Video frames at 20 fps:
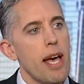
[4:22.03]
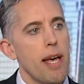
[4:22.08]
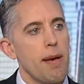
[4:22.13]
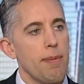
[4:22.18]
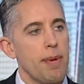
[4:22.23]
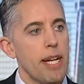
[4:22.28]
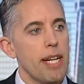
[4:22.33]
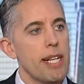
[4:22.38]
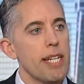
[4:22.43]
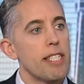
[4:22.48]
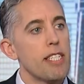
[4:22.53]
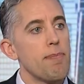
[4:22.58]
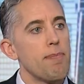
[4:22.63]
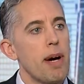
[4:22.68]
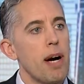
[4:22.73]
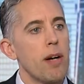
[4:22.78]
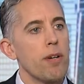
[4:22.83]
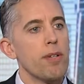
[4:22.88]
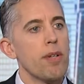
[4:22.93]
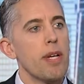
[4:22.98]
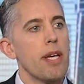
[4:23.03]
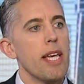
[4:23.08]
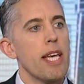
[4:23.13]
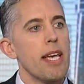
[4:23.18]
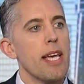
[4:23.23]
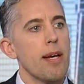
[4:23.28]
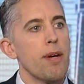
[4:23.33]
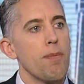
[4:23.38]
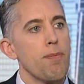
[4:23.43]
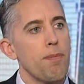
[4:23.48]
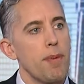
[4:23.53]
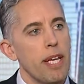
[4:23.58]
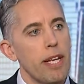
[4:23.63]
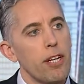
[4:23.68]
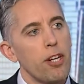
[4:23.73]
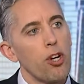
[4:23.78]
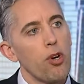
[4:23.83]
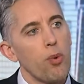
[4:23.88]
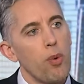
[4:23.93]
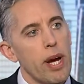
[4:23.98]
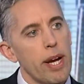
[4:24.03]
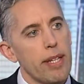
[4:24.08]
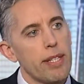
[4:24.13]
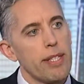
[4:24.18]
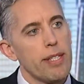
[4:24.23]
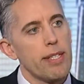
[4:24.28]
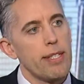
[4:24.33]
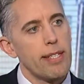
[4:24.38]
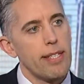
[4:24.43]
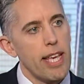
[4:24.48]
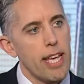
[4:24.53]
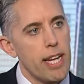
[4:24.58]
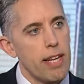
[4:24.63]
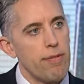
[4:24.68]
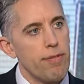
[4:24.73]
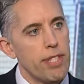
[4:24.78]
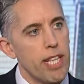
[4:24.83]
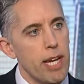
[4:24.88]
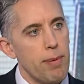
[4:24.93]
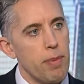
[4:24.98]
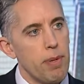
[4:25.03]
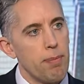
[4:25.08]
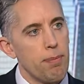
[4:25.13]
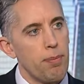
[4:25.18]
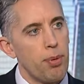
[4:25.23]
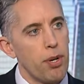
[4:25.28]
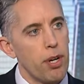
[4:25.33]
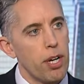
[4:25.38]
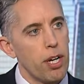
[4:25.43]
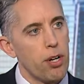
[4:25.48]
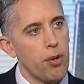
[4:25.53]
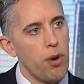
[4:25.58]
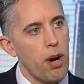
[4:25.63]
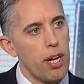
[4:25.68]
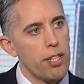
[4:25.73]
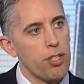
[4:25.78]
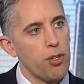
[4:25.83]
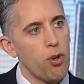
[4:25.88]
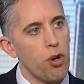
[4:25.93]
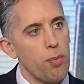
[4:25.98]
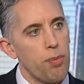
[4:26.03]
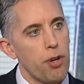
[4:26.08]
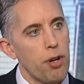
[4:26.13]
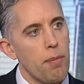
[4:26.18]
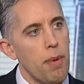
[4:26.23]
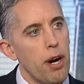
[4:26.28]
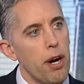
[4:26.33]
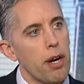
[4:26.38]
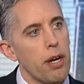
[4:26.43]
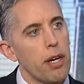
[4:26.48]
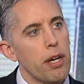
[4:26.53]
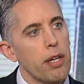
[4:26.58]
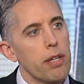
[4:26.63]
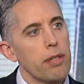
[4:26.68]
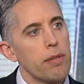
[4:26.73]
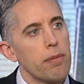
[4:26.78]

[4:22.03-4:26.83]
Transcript: but it is about incorrect incentives that have been put across corporate America.